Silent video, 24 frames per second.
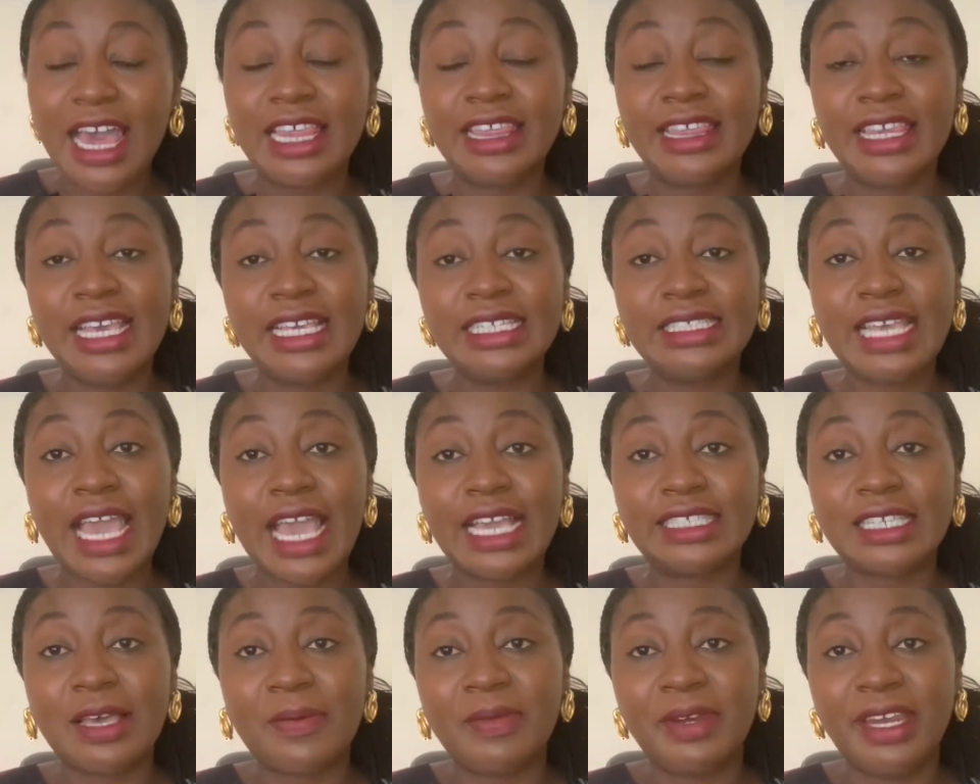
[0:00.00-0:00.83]
These
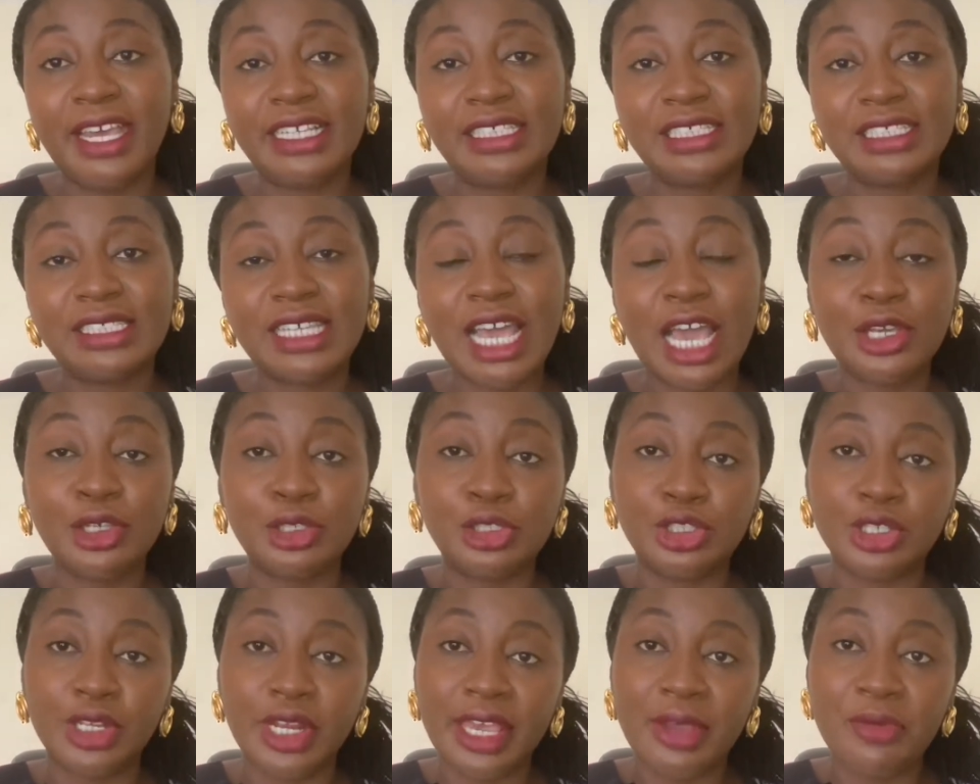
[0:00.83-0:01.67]
examinations are
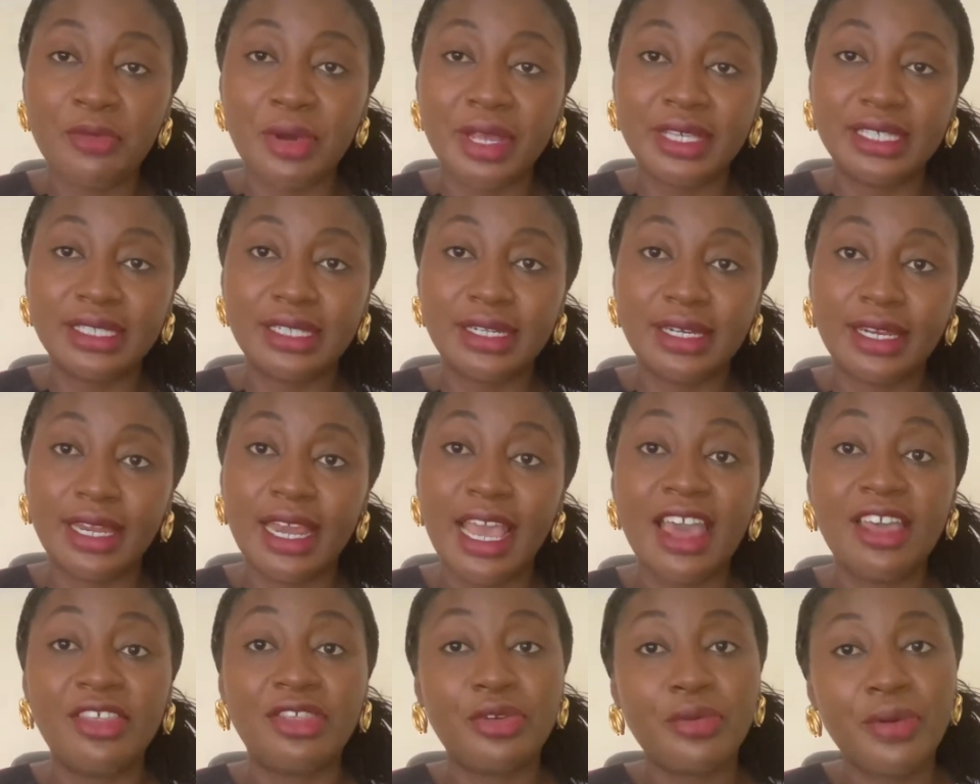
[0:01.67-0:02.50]
usually written
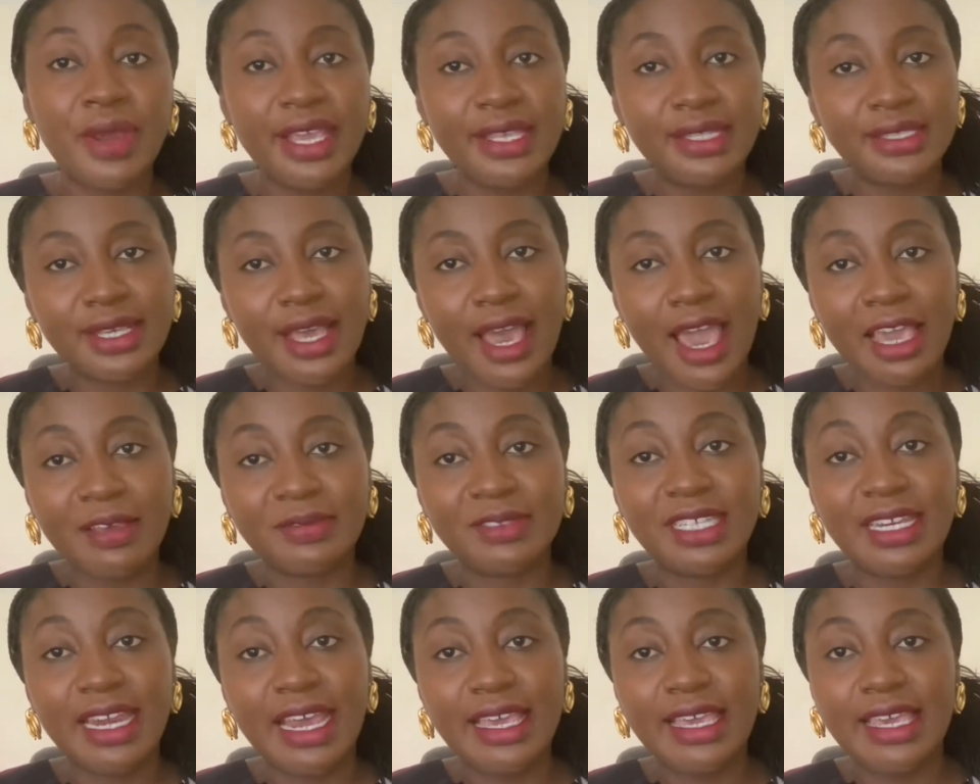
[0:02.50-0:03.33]
3
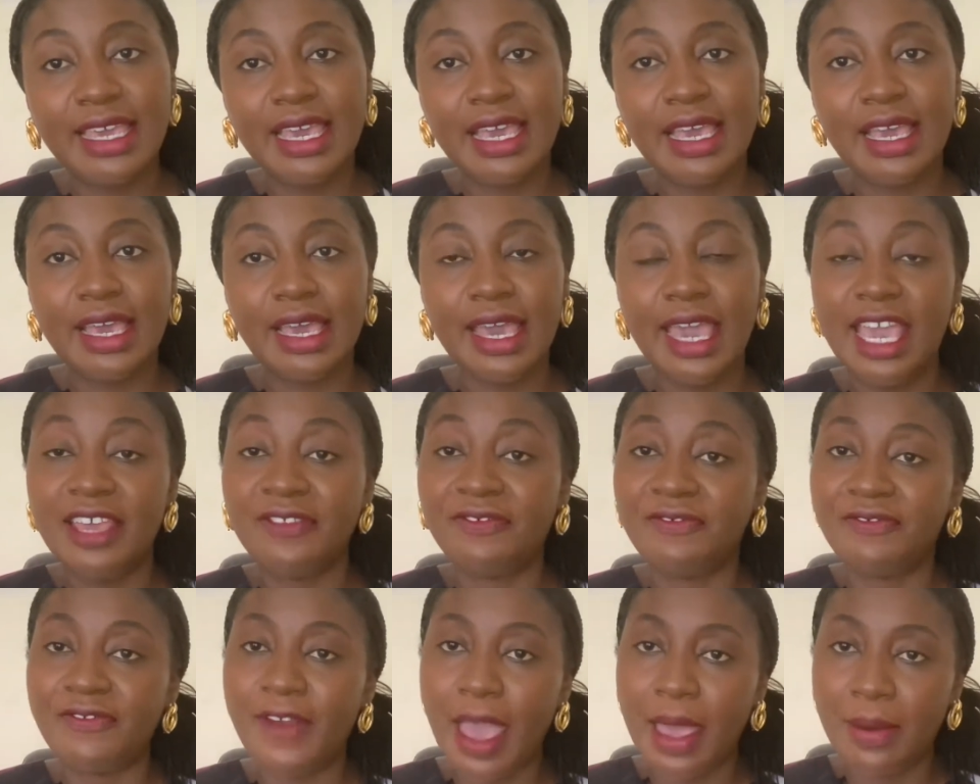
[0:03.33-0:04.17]
times in a year, in
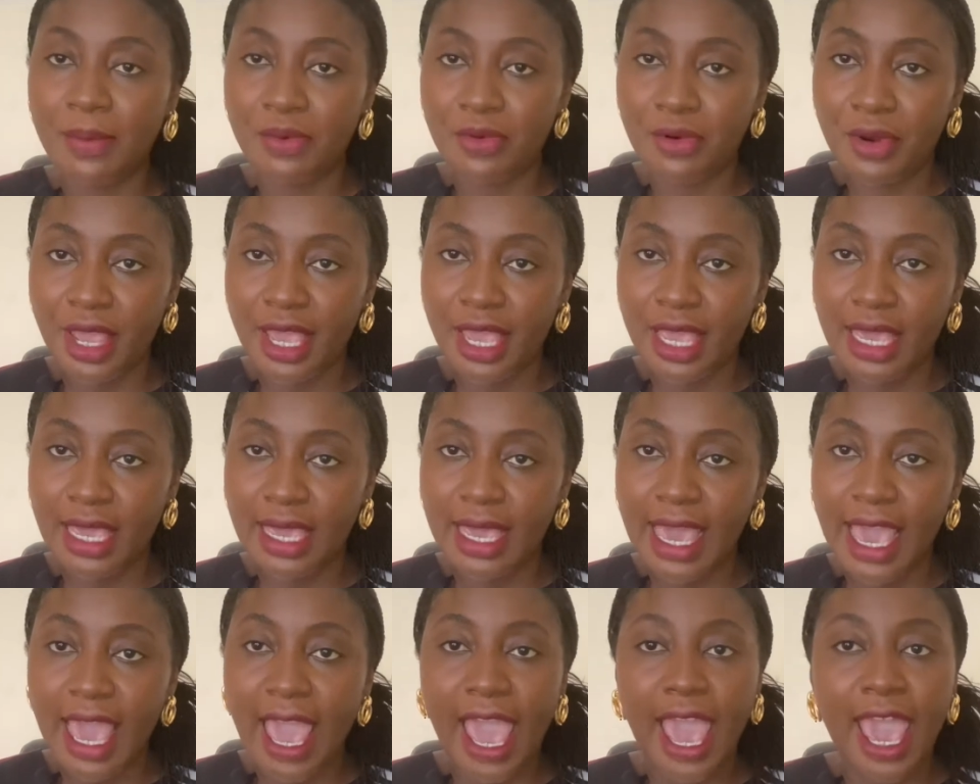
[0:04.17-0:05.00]
February,
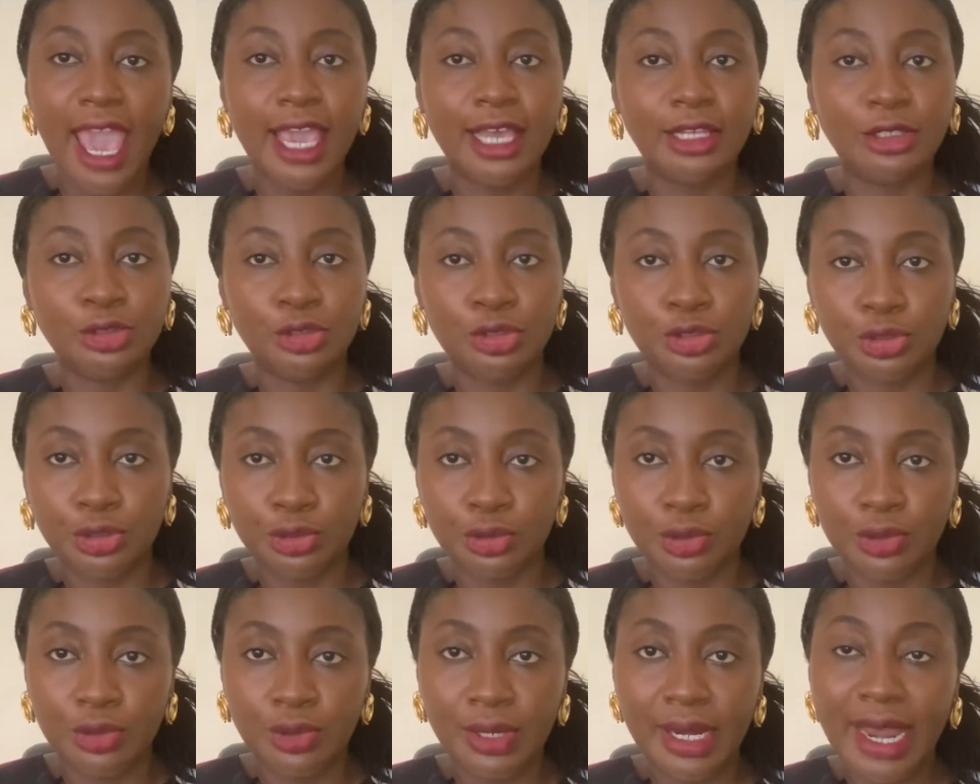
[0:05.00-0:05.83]
in
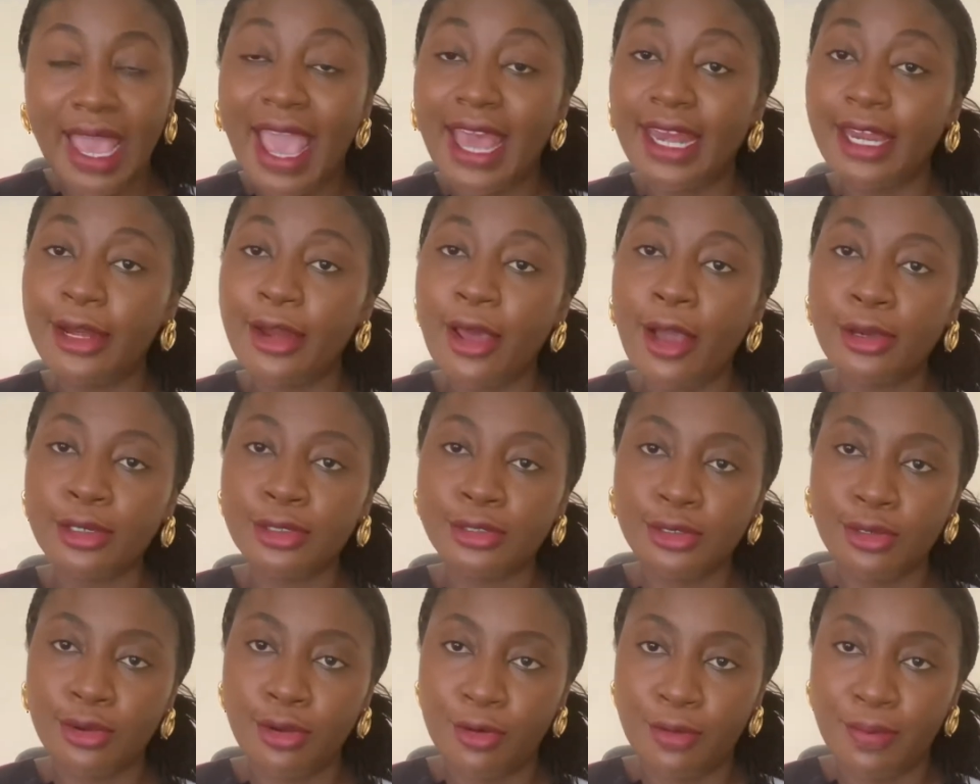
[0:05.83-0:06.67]
June, and in
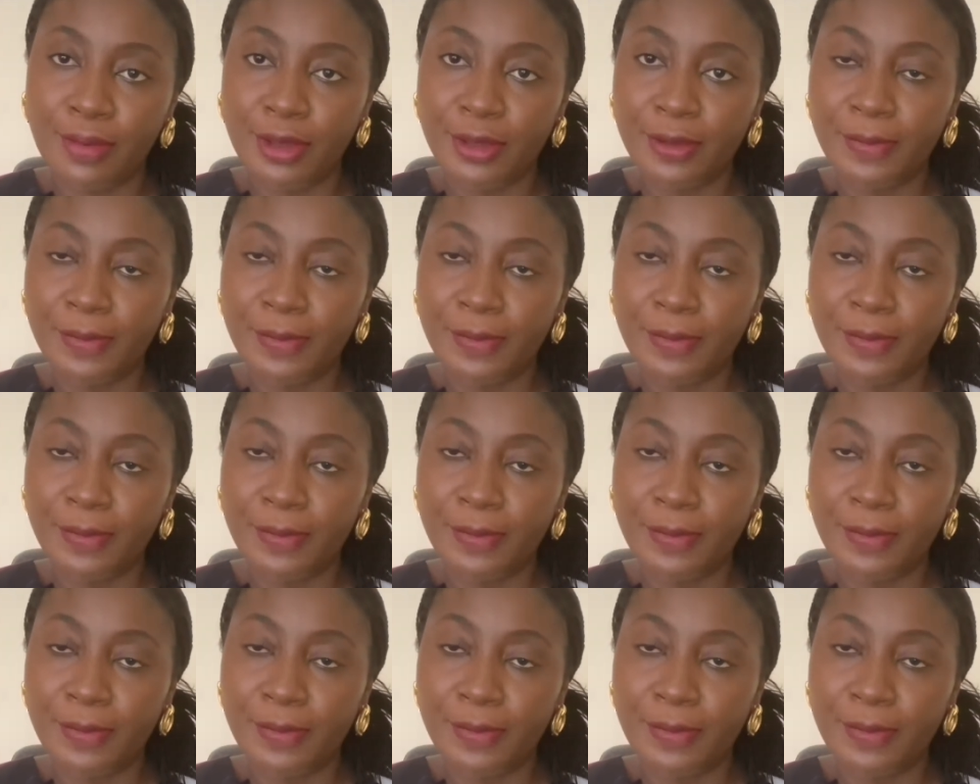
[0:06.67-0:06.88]
October.